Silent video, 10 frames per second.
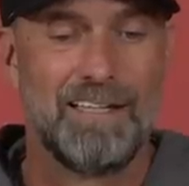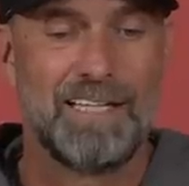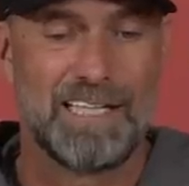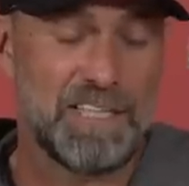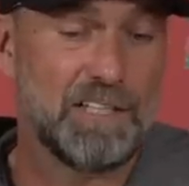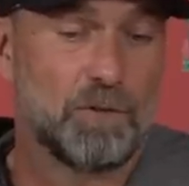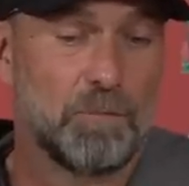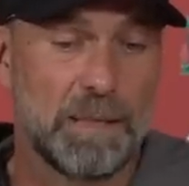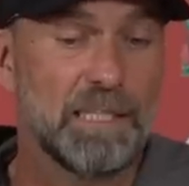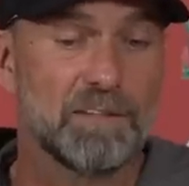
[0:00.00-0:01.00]
and I said it to
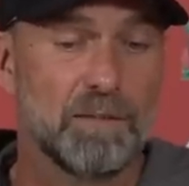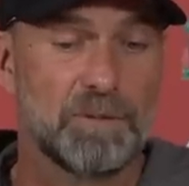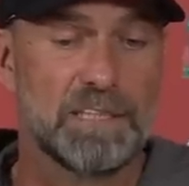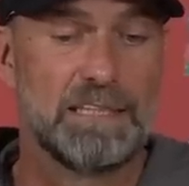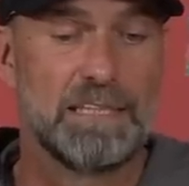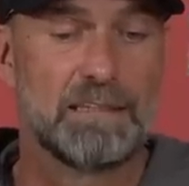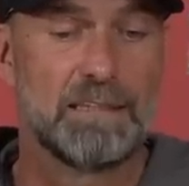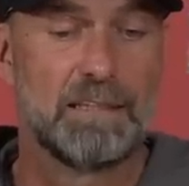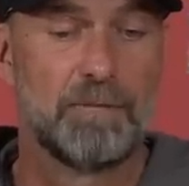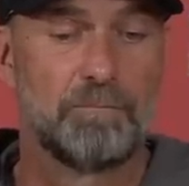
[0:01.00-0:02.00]
the players, obviously, that
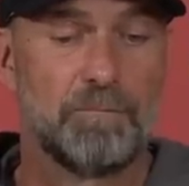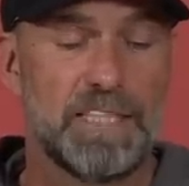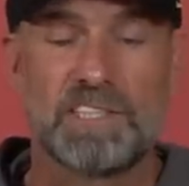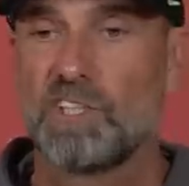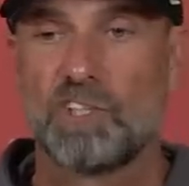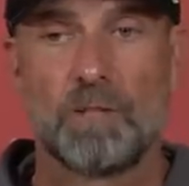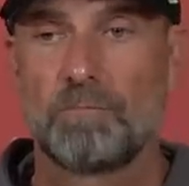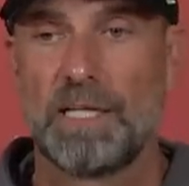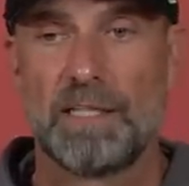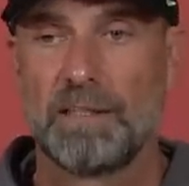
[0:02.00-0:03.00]
this is not
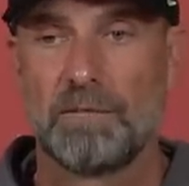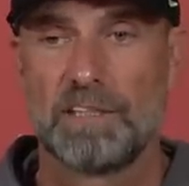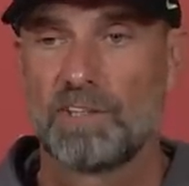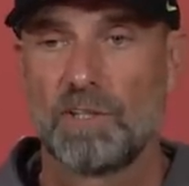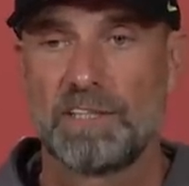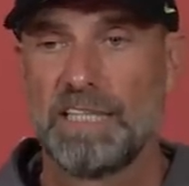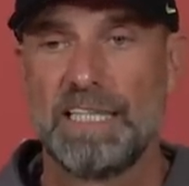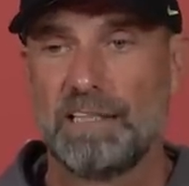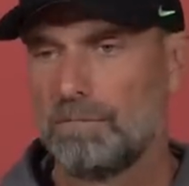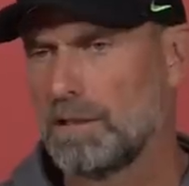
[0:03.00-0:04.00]
it's not year
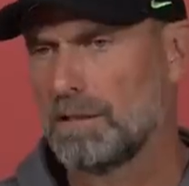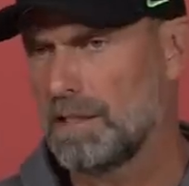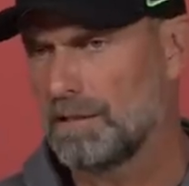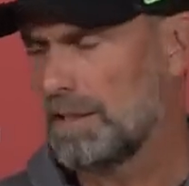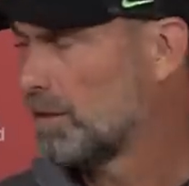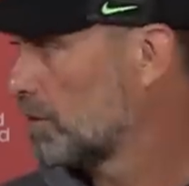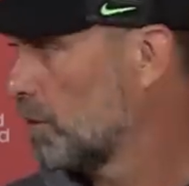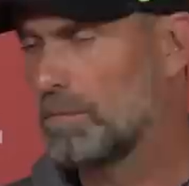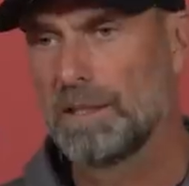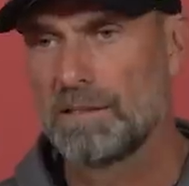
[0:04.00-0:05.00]
eight, because I think in
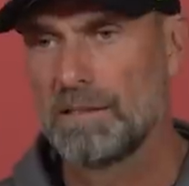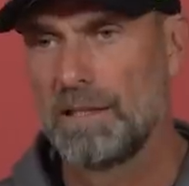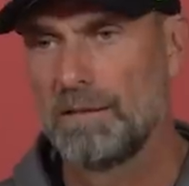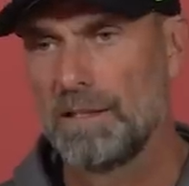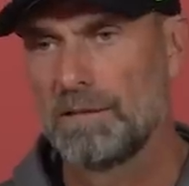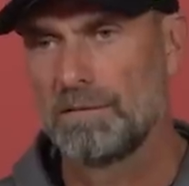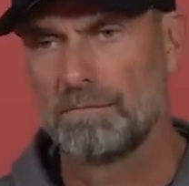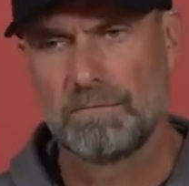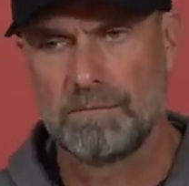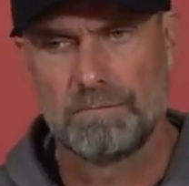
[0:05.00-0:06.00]
October,
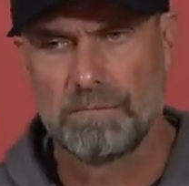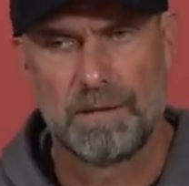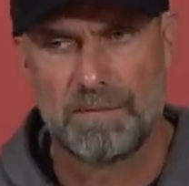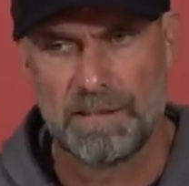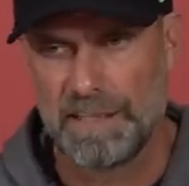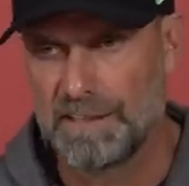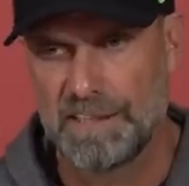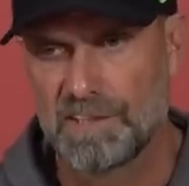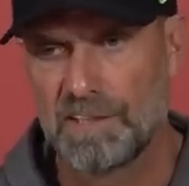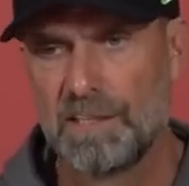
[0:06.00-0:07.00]
I'm here 8
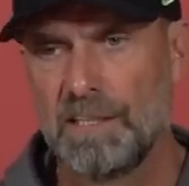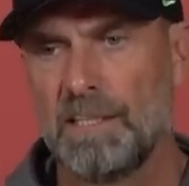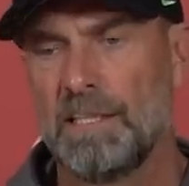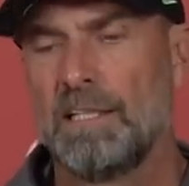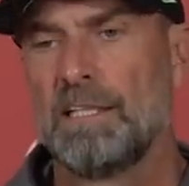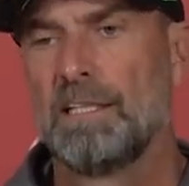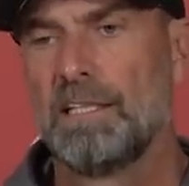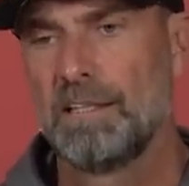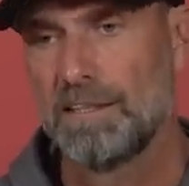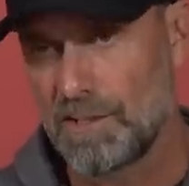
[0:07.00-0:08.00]
years.
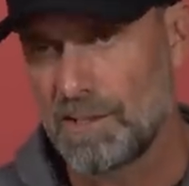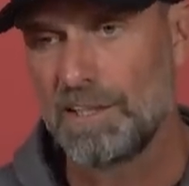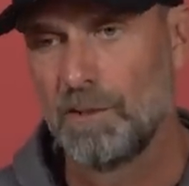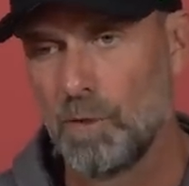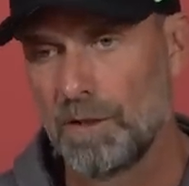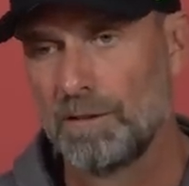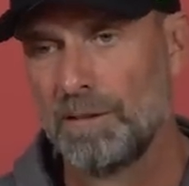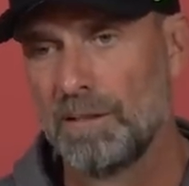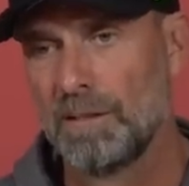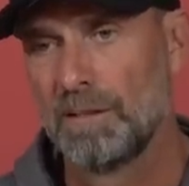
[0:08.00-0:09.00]
This is year one
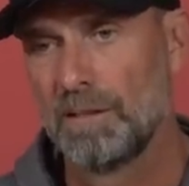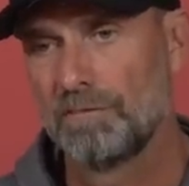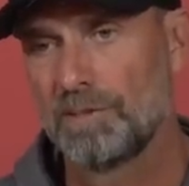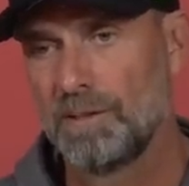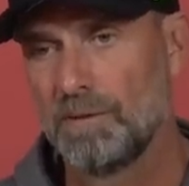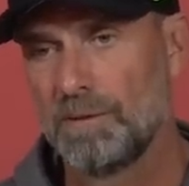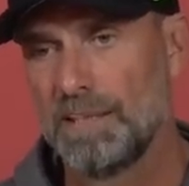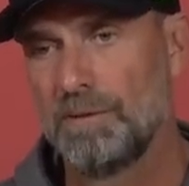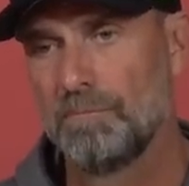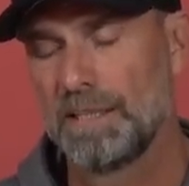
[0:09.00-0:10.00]
of the new
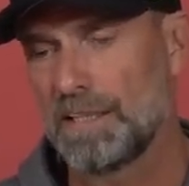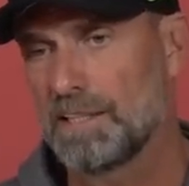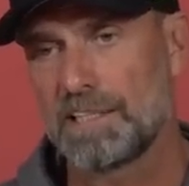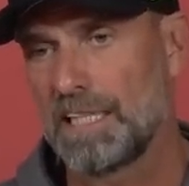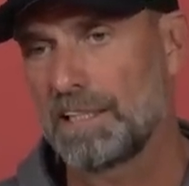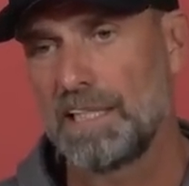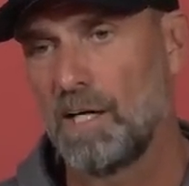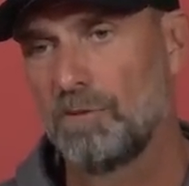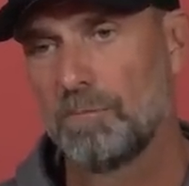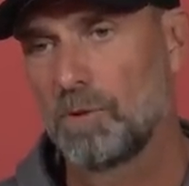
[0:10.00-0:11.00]
team, and that's exactly
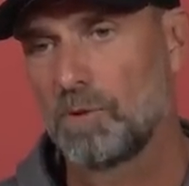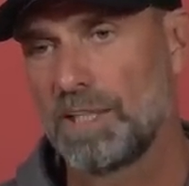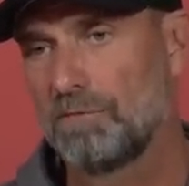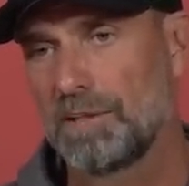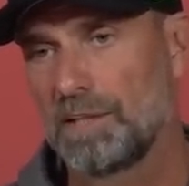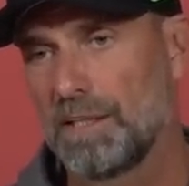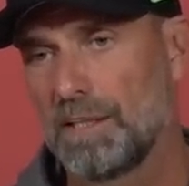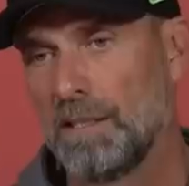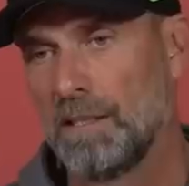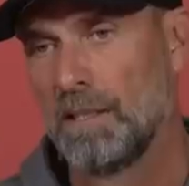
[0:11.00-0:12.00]
how we approach everything.
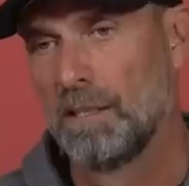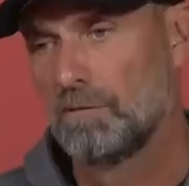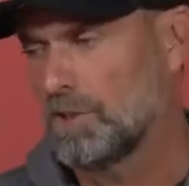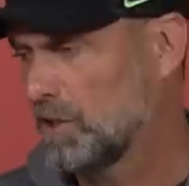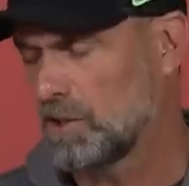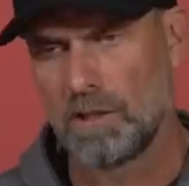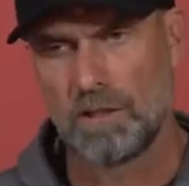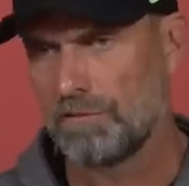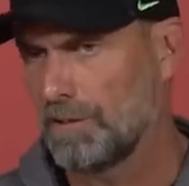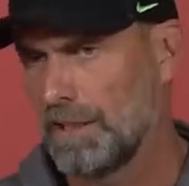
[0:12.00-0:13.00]
Changed a
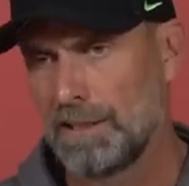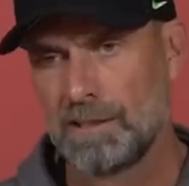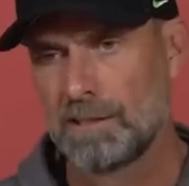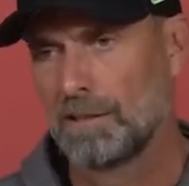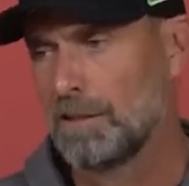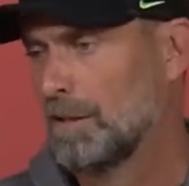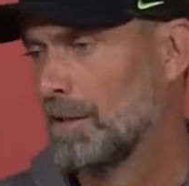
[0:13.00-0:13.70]
lot of things,